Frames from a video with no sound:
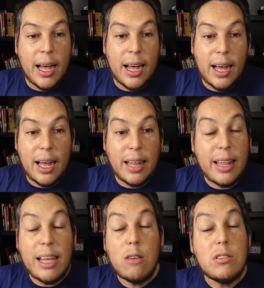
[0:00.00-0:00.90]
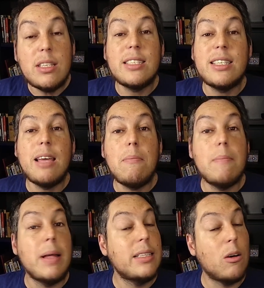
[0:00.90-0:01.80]
Uh, they use the
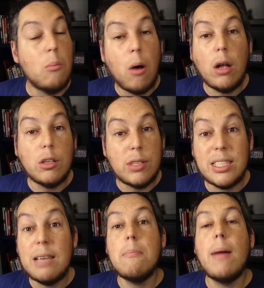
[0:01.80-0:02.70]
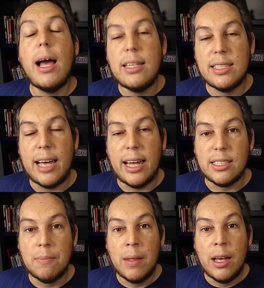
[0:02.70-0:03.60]
same mental model, the same
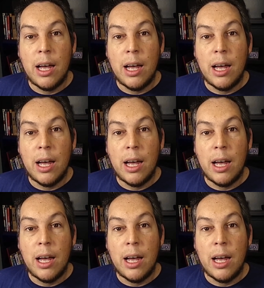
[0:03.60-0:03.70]
mindset.